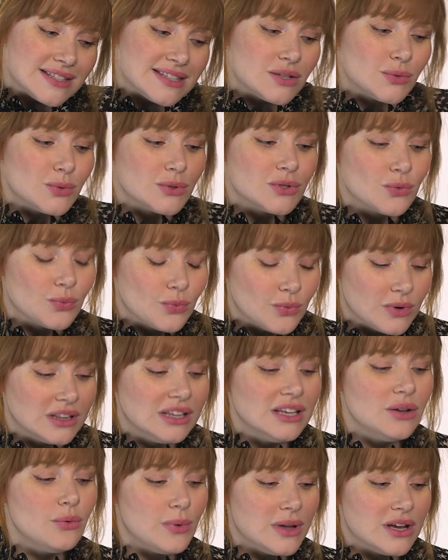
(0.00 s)
This was a
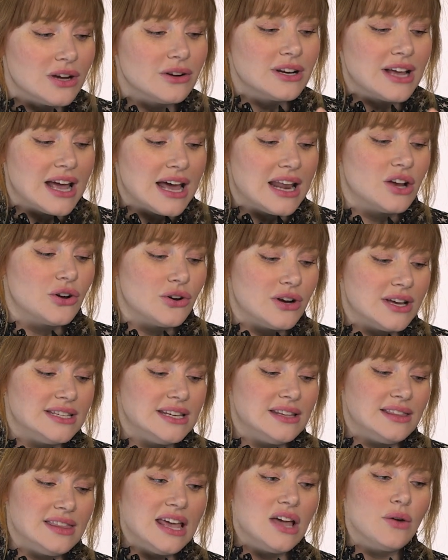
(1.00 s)
really weird, kind of
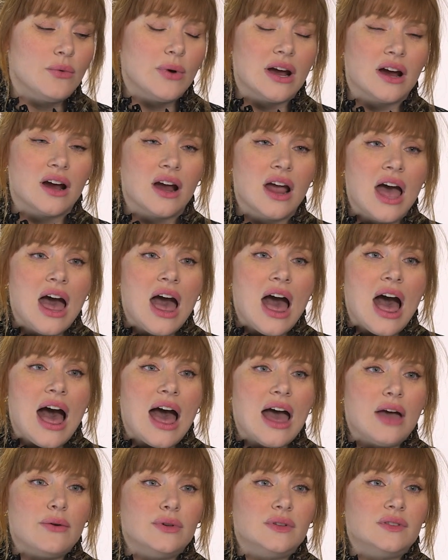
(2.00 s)
crazy thing where
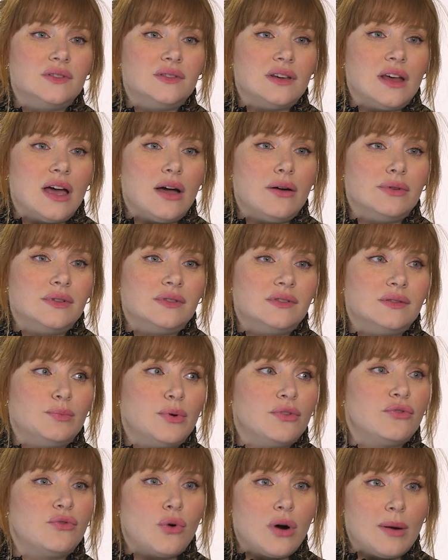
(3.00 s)
I was I was
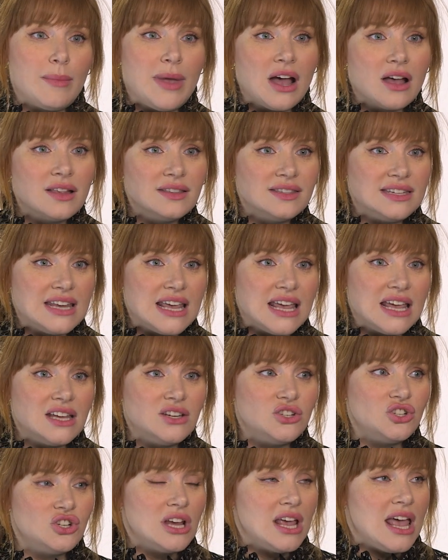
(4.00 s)
performing on
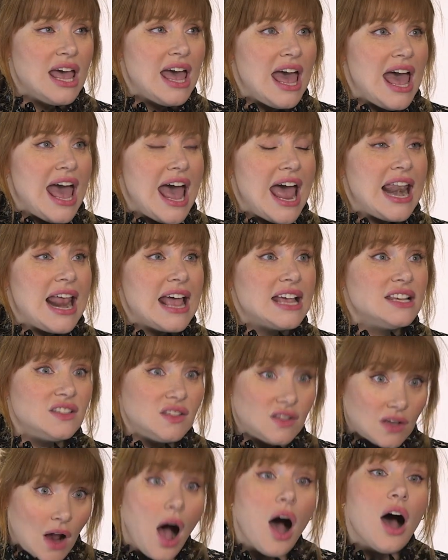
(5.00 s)
stage and I
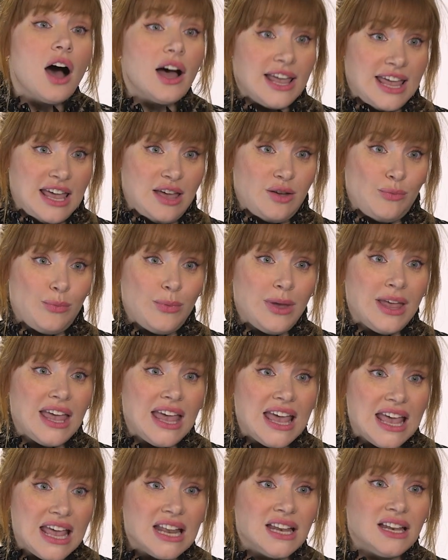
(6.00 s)
saw him
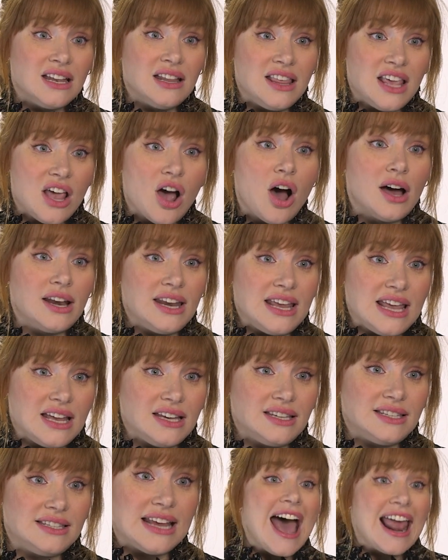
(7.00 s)
in the
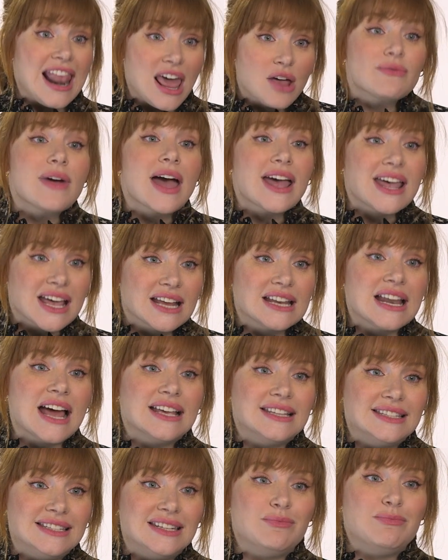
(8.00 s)
audience and I
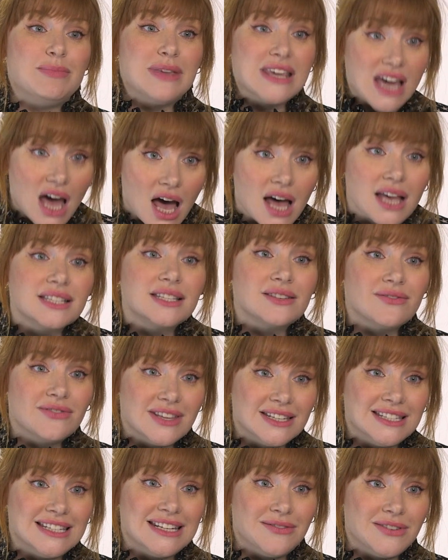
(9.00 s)
recognized him because of
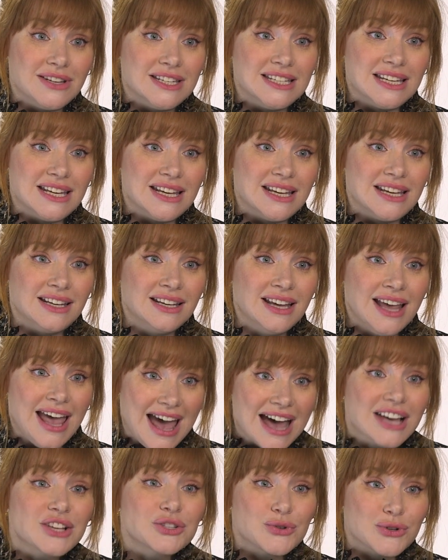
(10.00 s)
the DVD
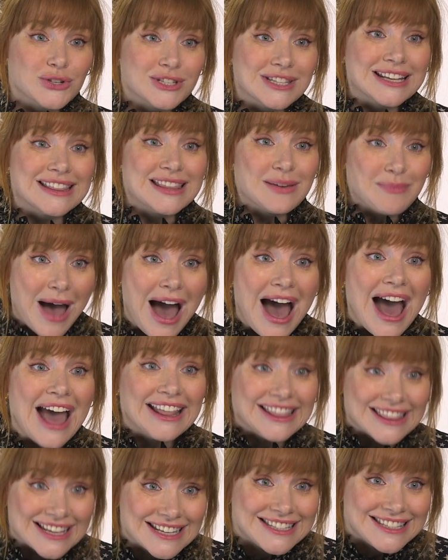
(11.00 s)
extras, like the
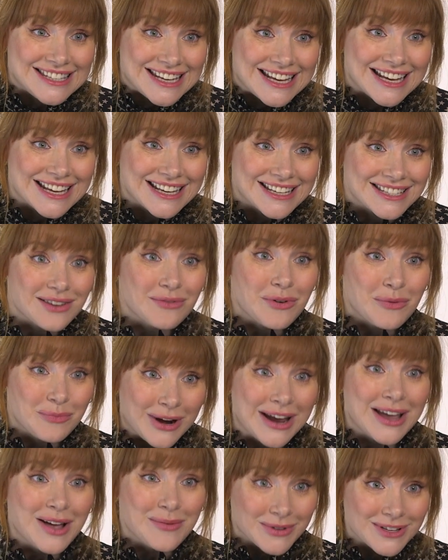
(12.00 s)
behind the scenes of
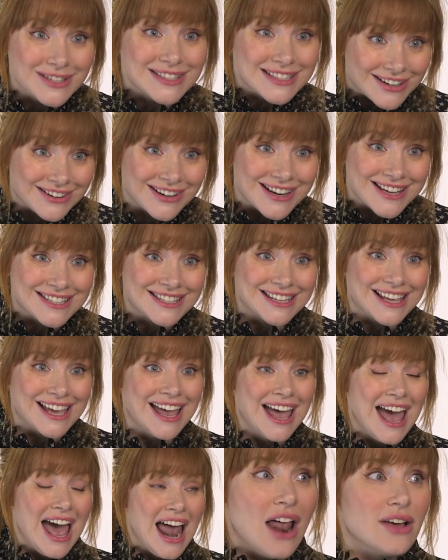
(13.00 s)
Unbreakable,
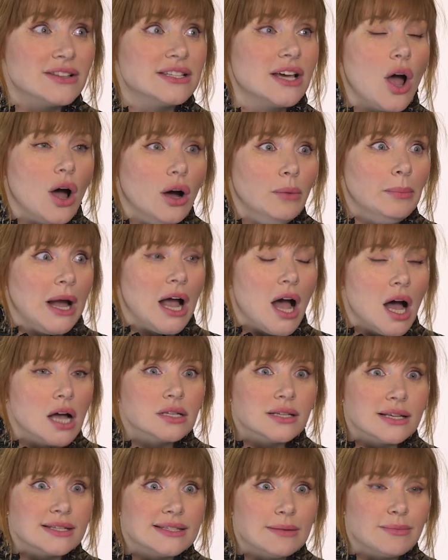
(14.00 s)
seriously. I was like, oh my
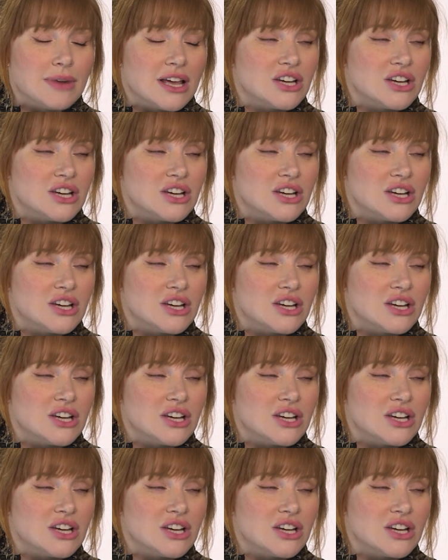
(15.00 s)
gosh, that's M.